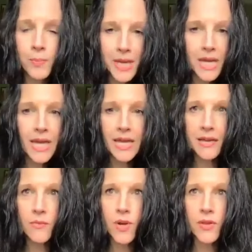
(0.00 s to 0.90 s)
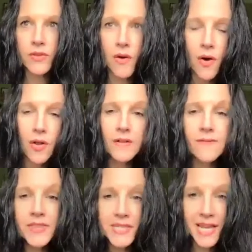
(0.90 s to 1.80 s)
big with all
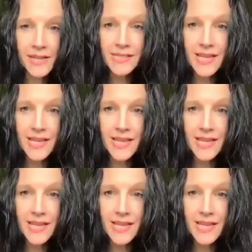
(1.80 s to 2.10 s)
of the dense